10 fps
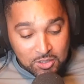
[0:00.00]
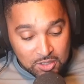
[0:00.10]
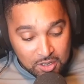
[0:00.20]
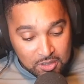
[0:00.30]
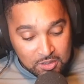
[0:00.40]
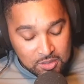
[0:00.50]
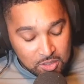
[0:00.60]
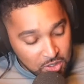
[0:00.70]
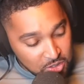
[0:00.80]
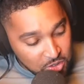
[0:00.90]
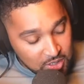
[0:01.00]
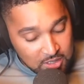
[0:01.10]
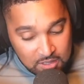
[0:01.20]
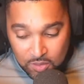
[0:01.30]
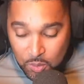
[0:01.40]
though, you got to join
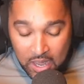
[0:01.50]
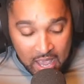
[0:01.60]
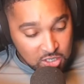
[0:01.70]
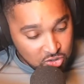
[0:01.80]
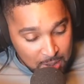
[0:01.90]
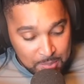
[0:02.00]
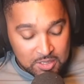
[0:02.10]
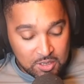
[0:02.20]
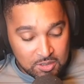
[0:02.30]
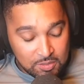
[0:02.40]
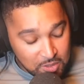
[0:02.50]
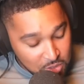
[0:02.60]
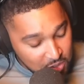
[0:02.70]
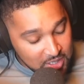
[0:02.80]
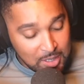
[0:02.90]
us if you want extra episodes. If you
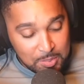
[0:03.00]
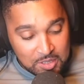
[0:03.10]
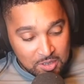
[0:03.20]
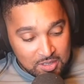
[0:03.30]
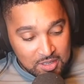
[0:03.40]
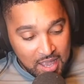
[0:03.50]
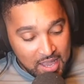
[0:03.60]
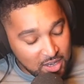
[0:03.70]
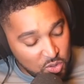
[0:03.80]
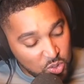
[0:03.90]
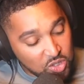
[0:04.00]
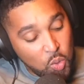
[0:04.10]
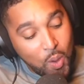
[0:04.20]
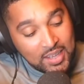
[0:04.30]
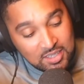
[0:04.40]
enjoy this episode today and you want
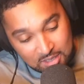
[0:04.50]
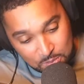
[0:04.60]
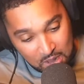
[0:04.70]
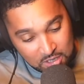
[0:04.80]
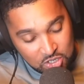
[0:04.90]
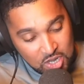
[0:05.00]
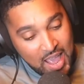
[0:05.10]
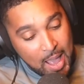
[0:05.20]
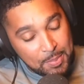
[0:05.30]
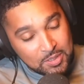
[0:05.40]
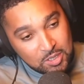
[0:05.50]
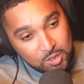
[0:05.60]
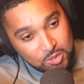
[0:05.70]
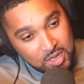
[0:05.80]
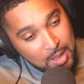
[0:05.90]
twice as much
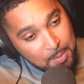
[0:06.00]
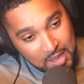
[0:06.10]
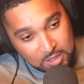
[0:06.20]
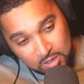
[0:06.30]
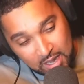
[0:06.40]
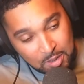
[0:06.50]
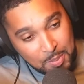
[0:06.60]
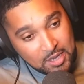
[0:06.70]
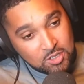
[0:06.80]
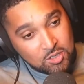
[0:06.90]
episode, make sure you get on the Patreon. You